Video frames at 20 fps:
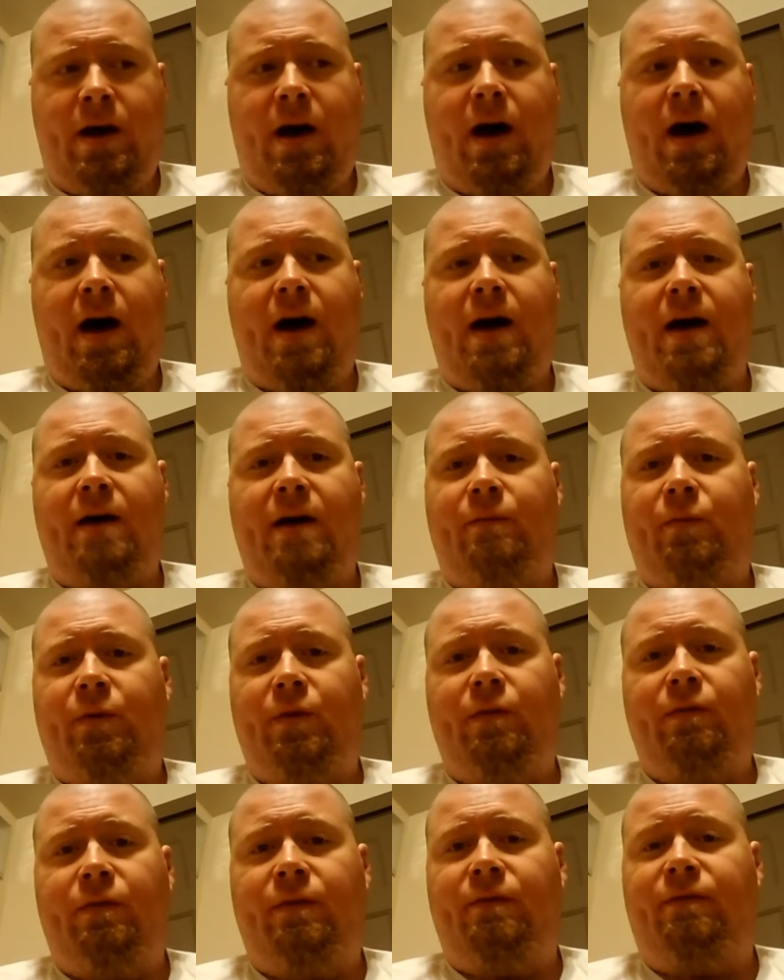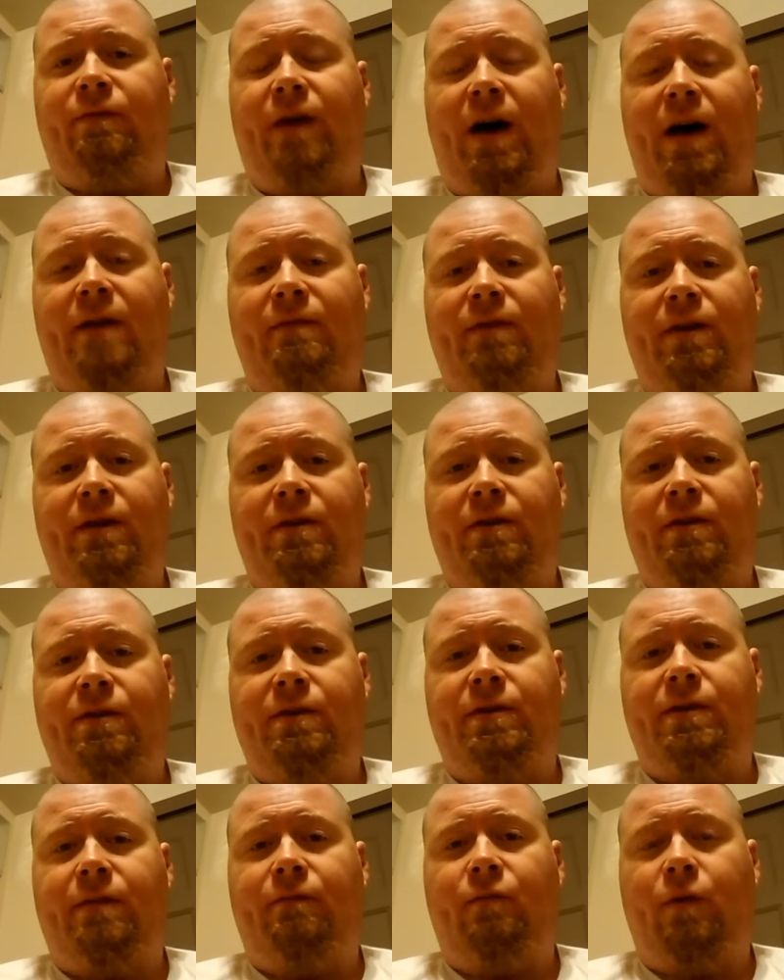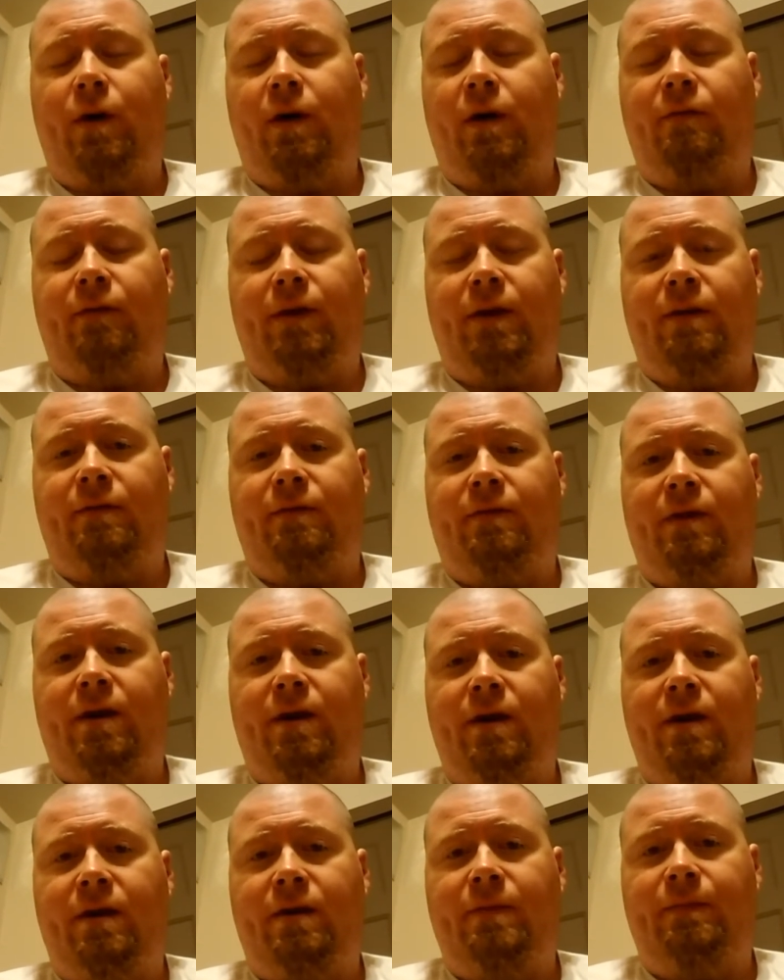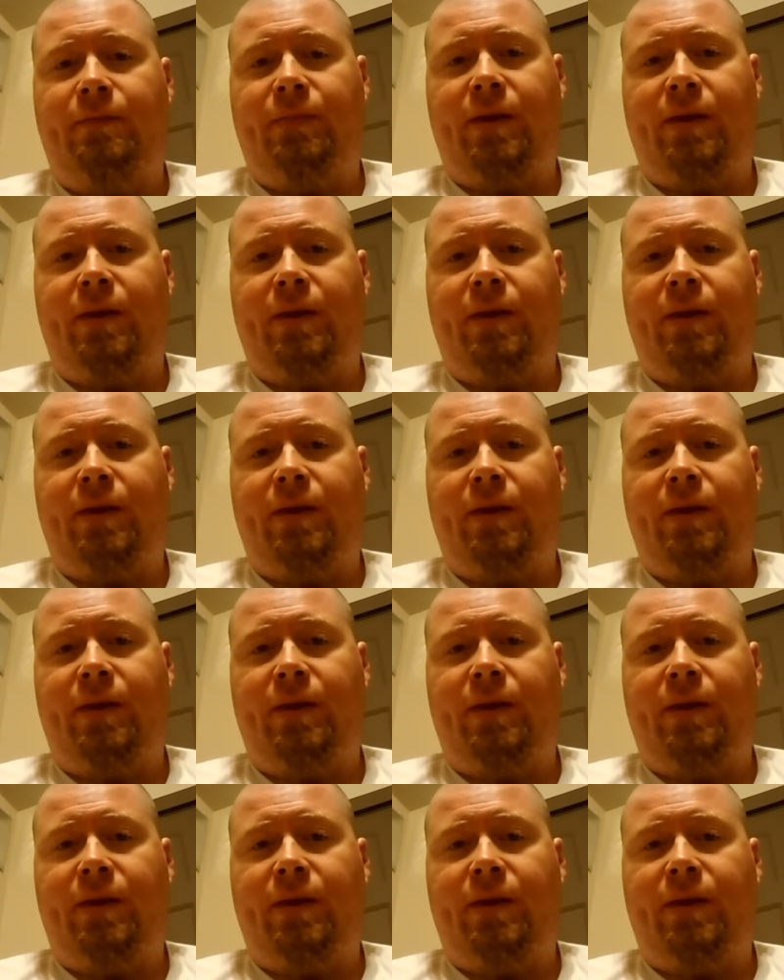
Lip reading: I have proven 5 years of welfare fraud,